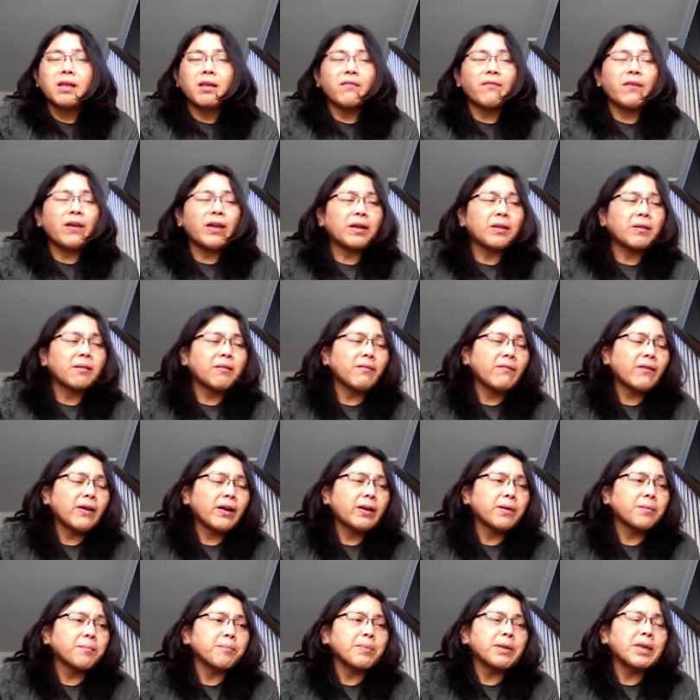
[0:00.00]
If I could if I
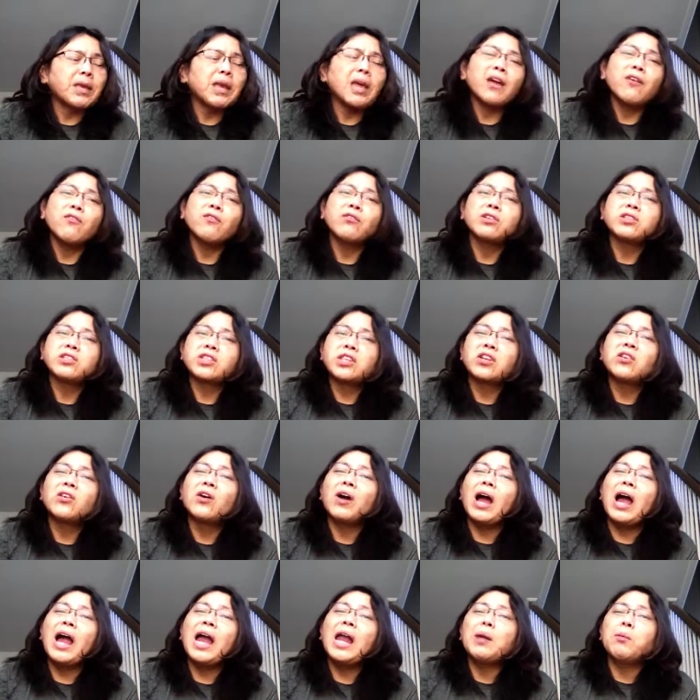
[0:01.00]
could be every
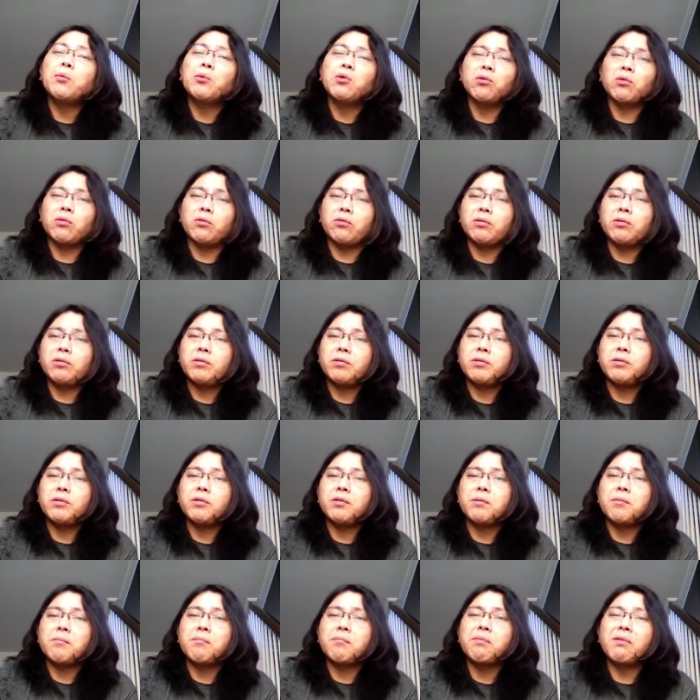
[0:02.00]
single animal
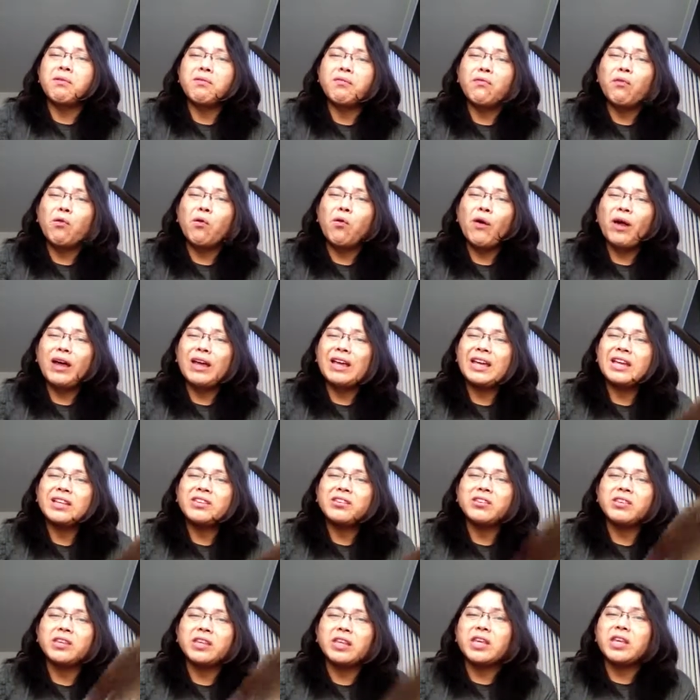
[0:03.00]
before I
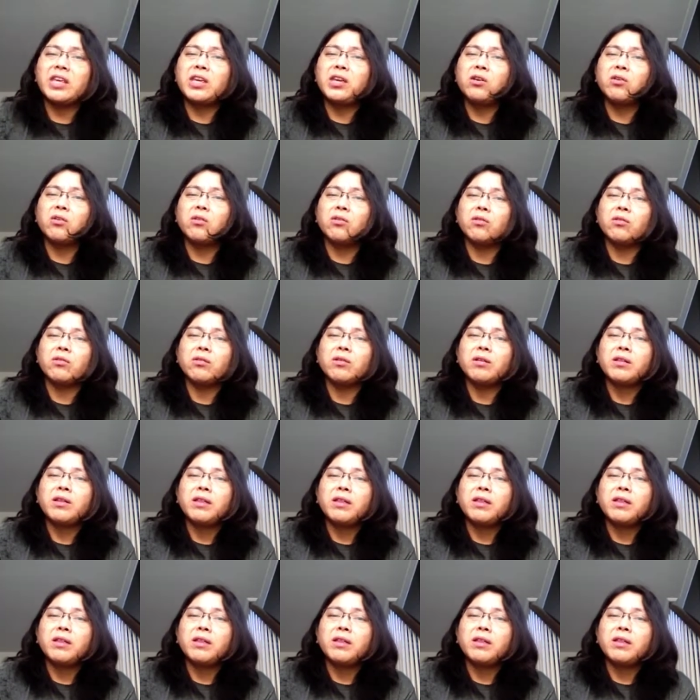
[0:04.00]
get to the eagle,